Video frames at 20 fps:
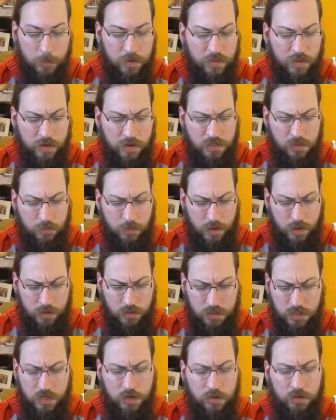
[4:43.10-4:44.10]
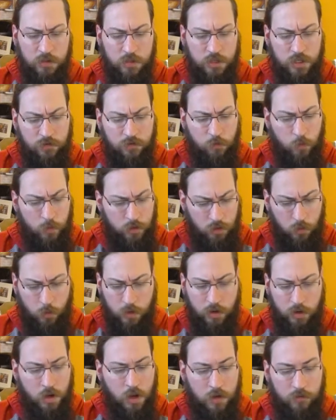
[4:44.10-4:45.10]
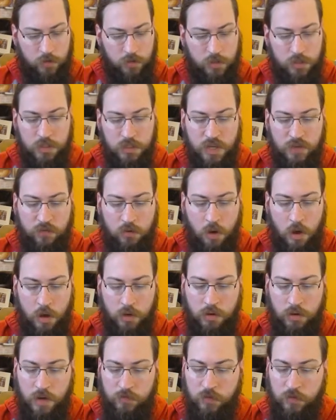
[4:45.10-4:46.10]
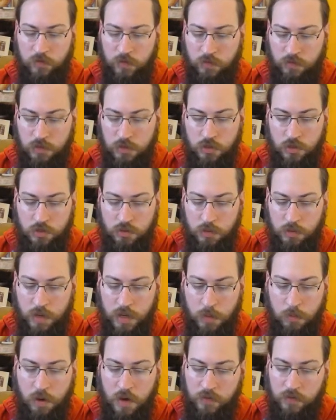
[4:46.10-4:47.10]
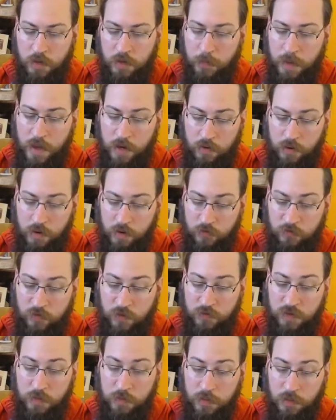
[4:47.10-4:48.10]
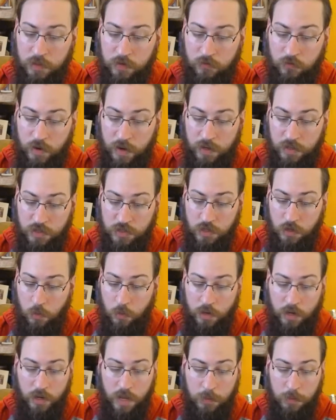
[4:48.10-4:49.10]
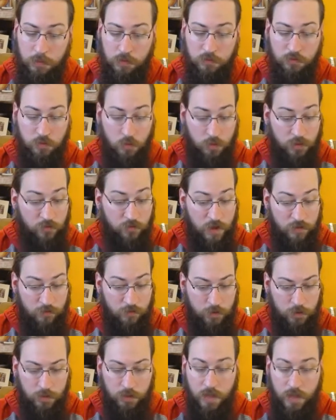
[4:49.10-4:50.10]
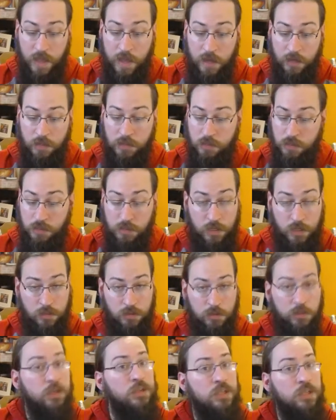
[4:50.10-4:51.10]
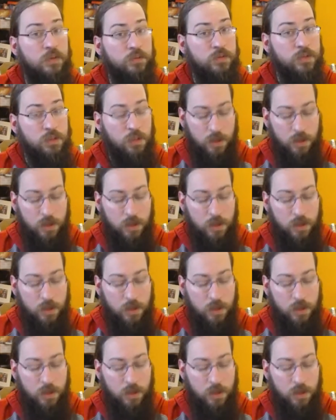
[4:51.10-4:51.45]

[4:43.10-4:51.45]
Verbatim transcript: Be that as it may, it is here that Le Chiffre will, we are confident, endeavor on or after 15 June to make a profit at Baccarat of 50 million francs on a working capital of 25 million, and, incidentally, save his